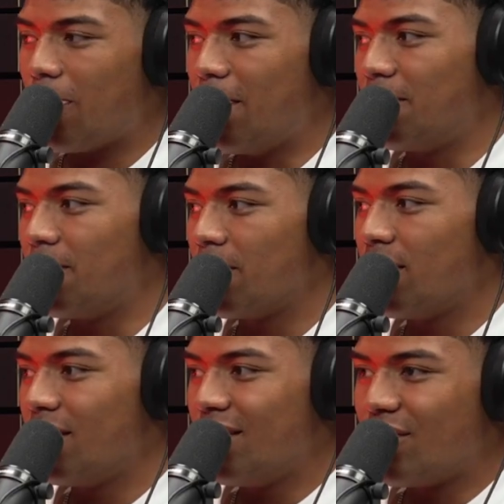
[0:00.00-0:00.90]
And
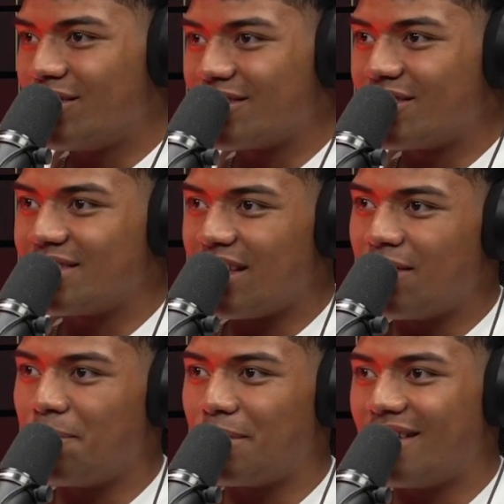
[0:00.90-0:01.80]
just to see
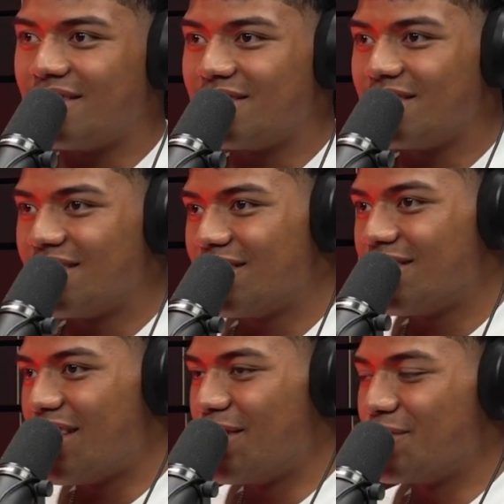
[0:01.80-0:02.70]
them play it
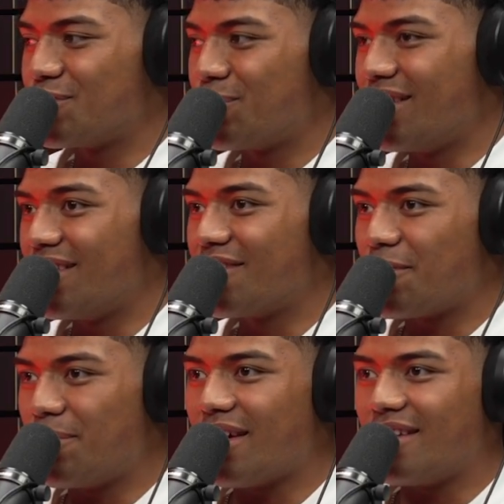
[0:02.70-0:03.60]
was pretty
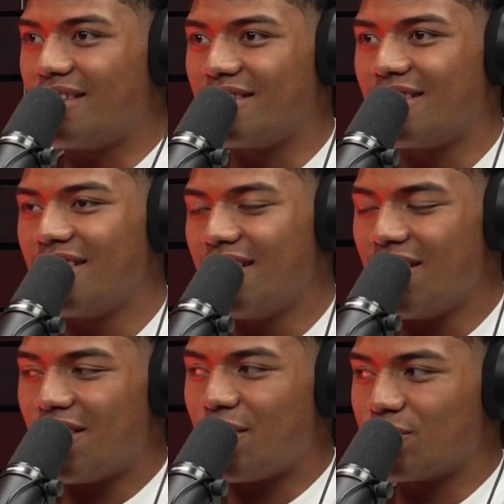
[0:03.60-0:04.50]
intimidating, and
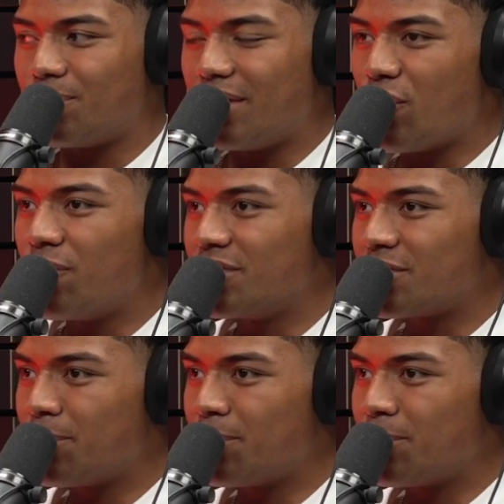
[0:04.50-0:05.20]
I was a bit nervous.